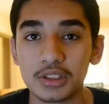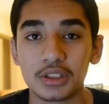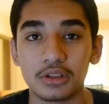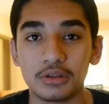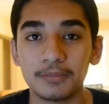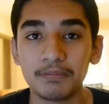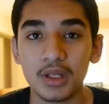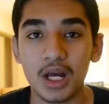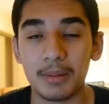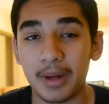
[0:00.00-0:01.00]
So
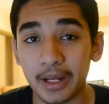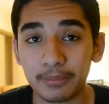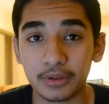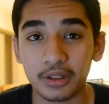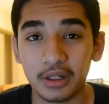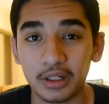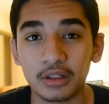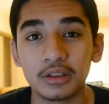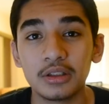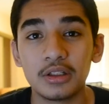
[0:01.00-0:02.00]
a MacBook
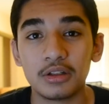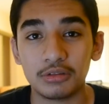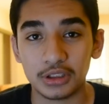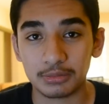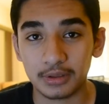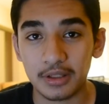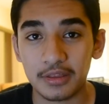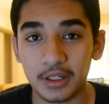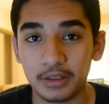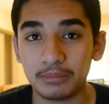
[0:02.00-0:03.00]
Air, which is really
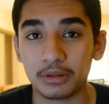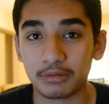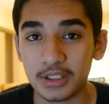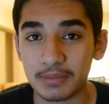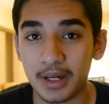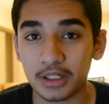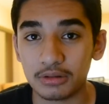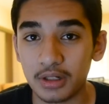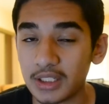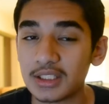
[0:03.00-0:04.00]
thin but runs Mac O
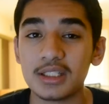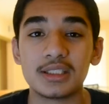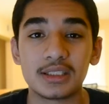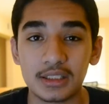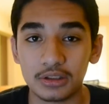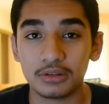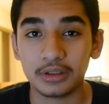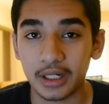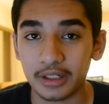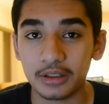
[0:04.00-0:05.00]
S, is still
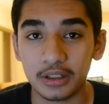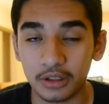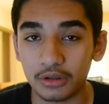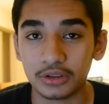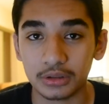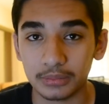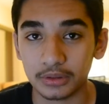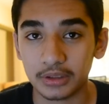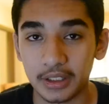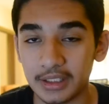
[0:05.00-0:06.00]
not an
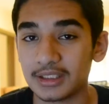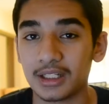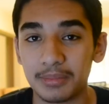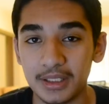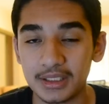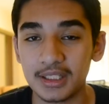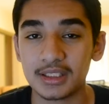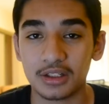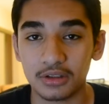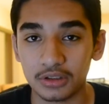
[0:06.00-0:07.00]
Ultrabook. It is not a P C, it's
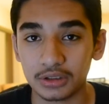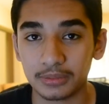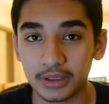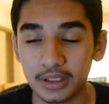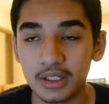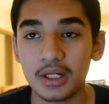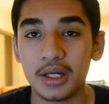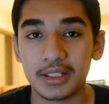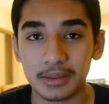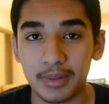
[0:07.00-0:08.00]
not an Ultrabook,
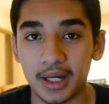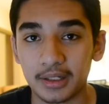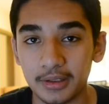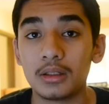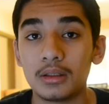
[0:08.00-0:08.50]
it's a Mac.